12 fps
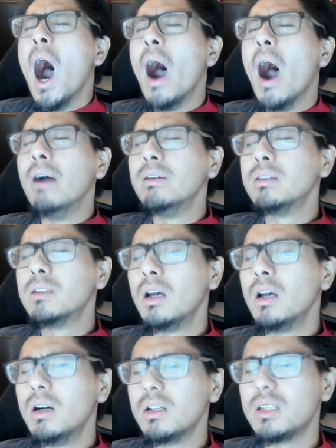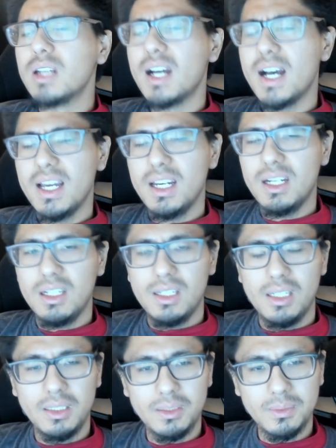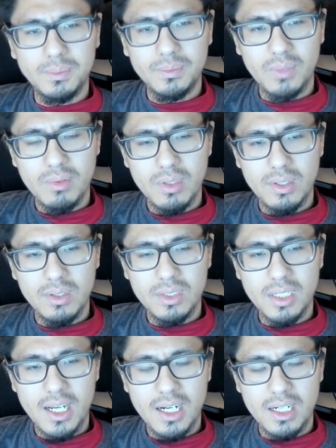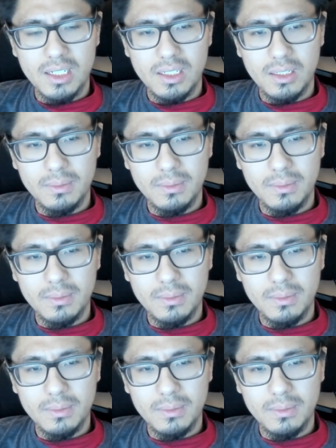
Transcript: I'm so tired. So tired.